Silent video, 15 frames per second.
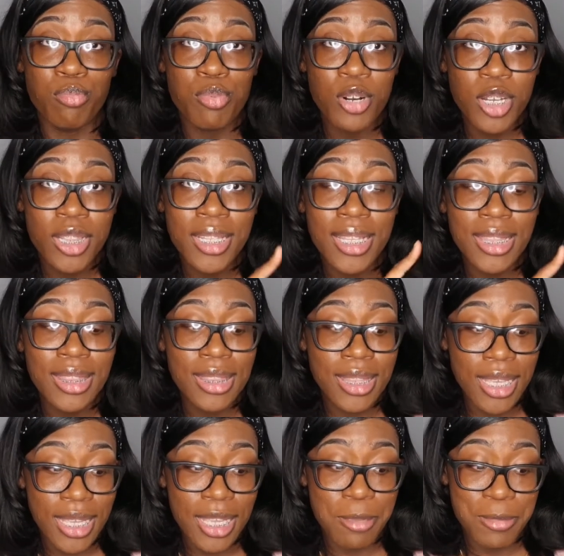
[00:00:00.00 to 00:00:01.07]
brooklyn
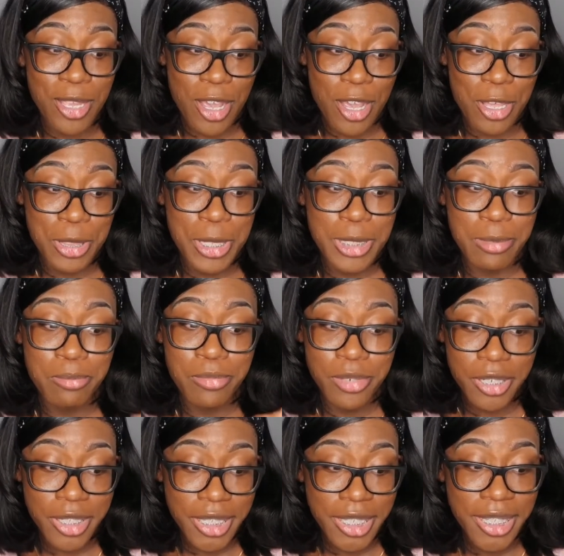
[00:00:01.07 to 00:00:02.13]
theme y'all this
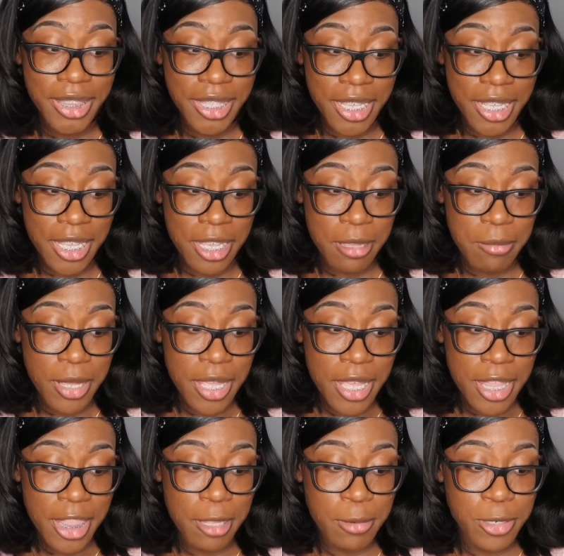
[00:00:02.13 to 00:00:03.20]
brooklyn theme
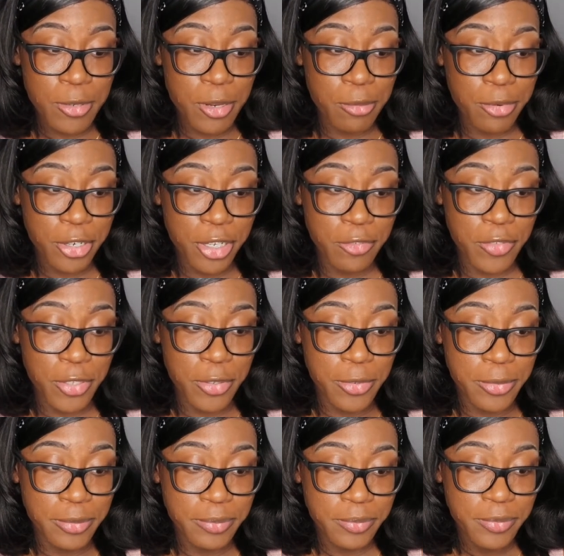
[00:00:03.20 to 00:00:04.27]
let me do a
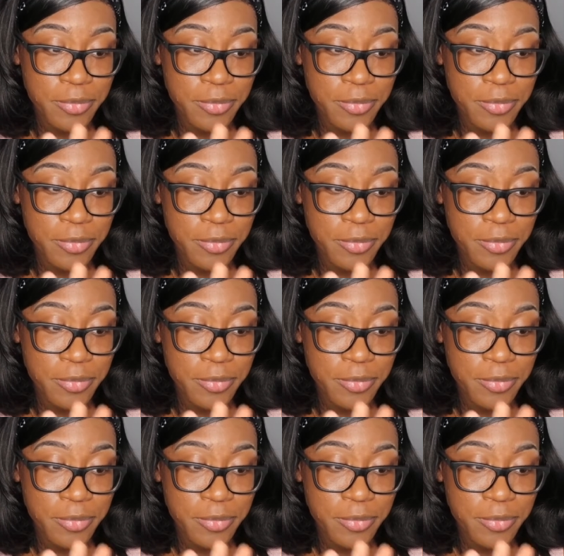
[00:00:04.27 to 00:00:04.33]
preview